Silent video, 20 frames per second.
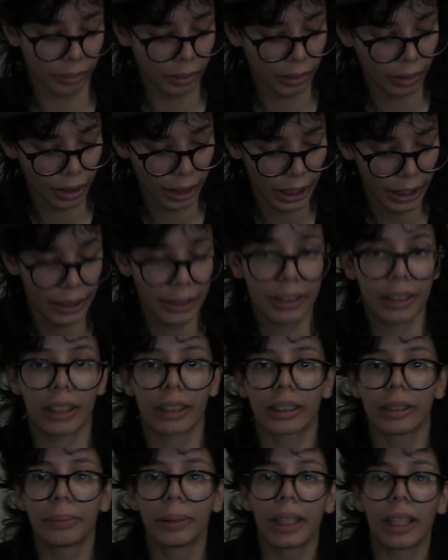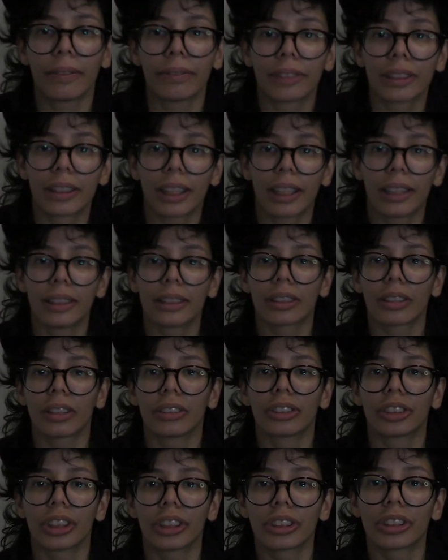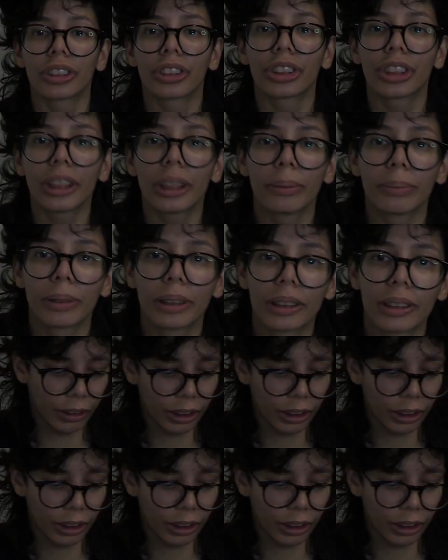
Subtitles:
Okay, it's not going to be emphasized on just chips.